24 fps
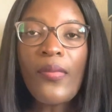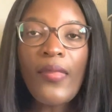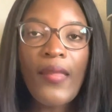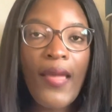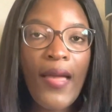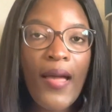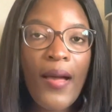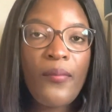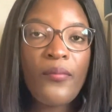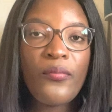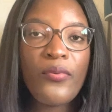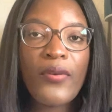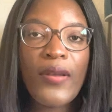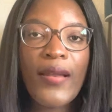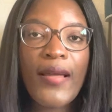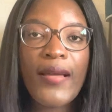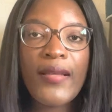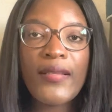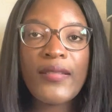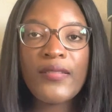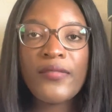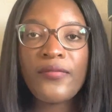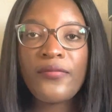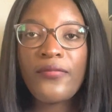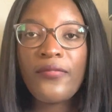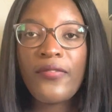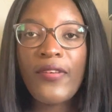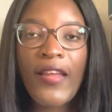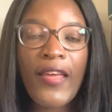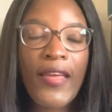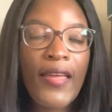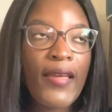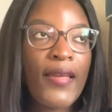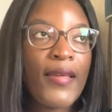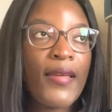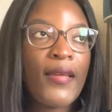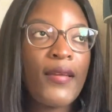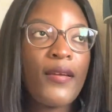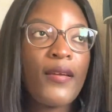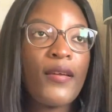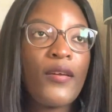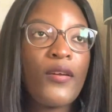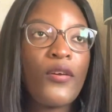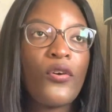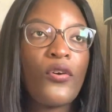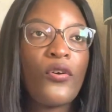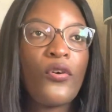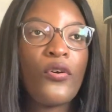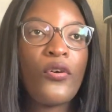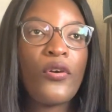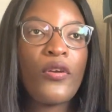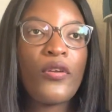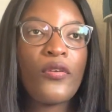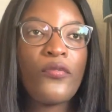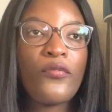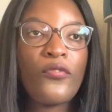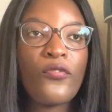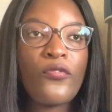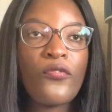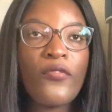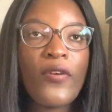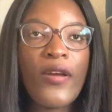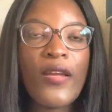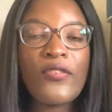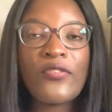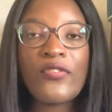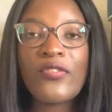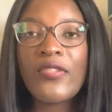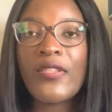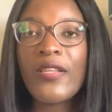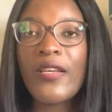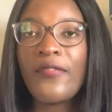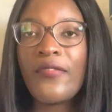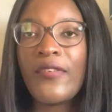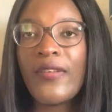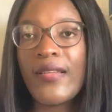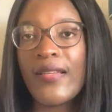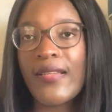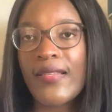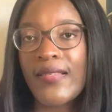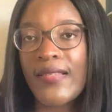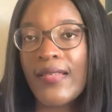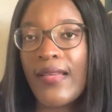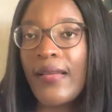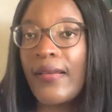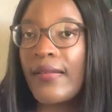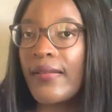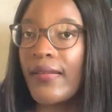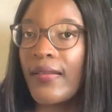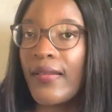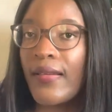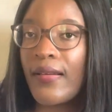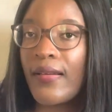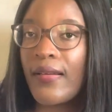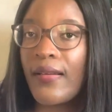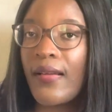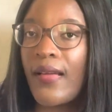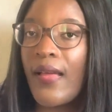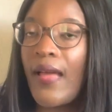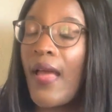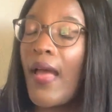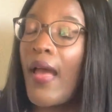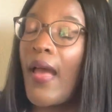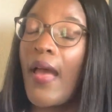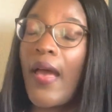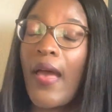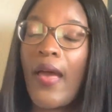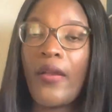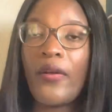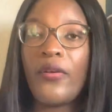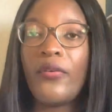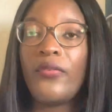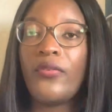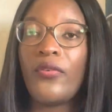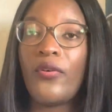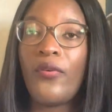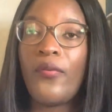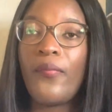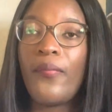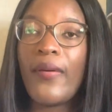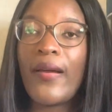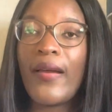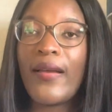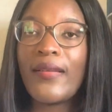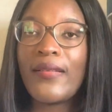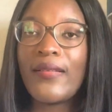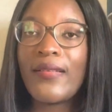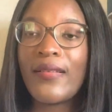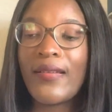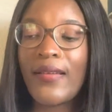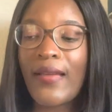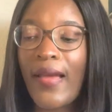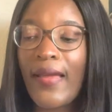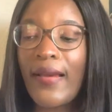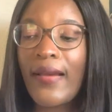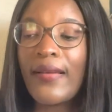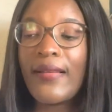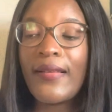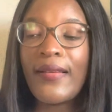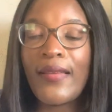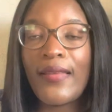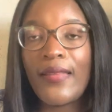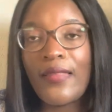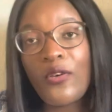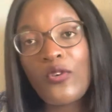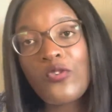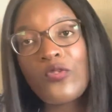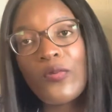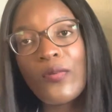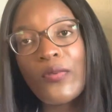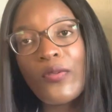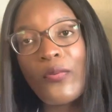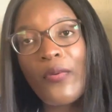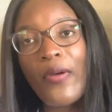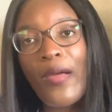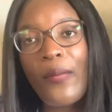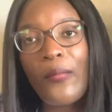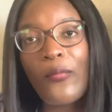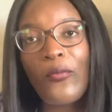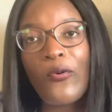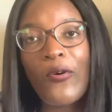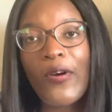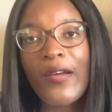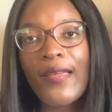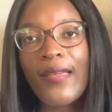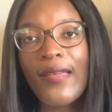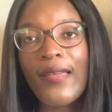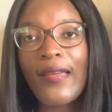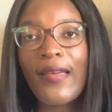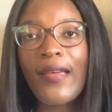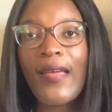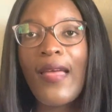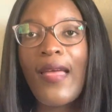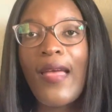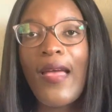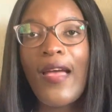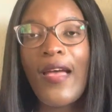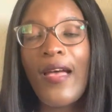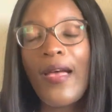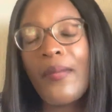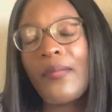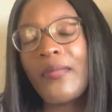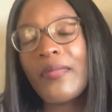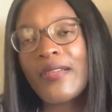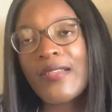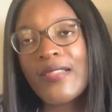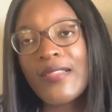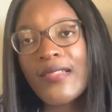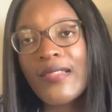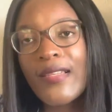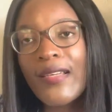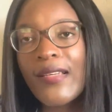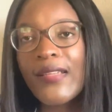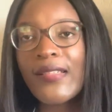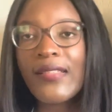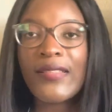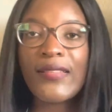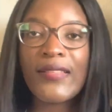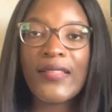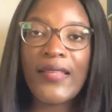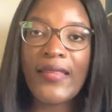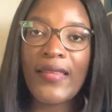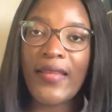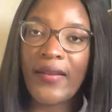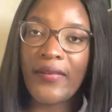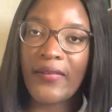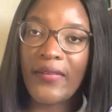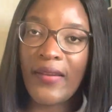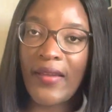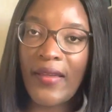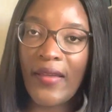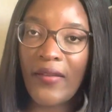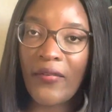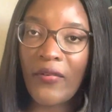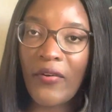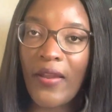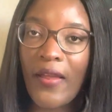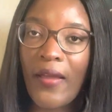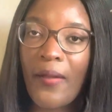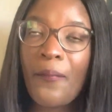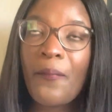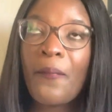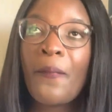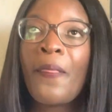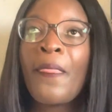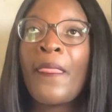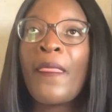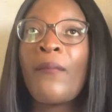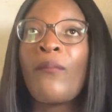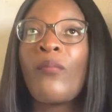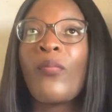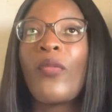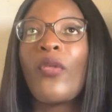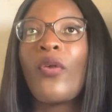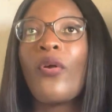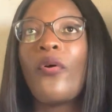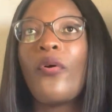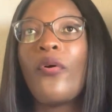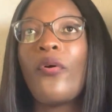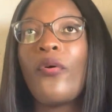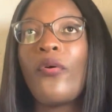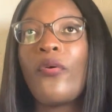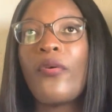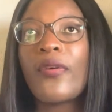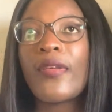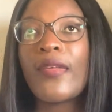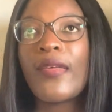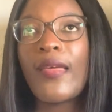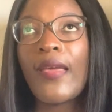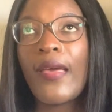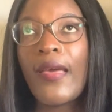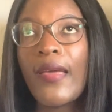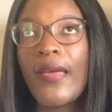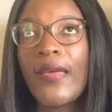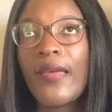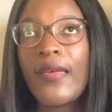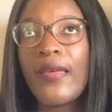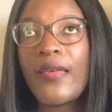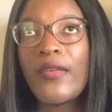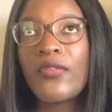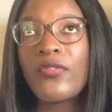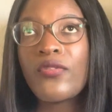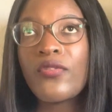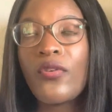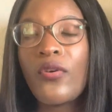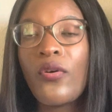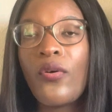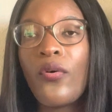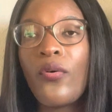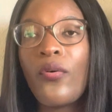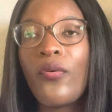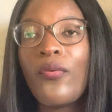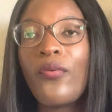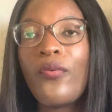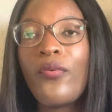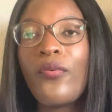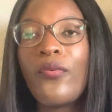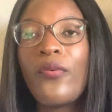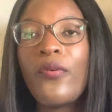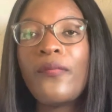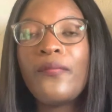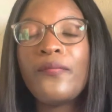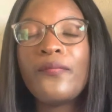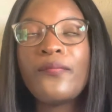ambulant Pflege, or if you find yourself in a center, I don't know. But currently the hospital where I'm working, I'm restricted in that area. Okay, so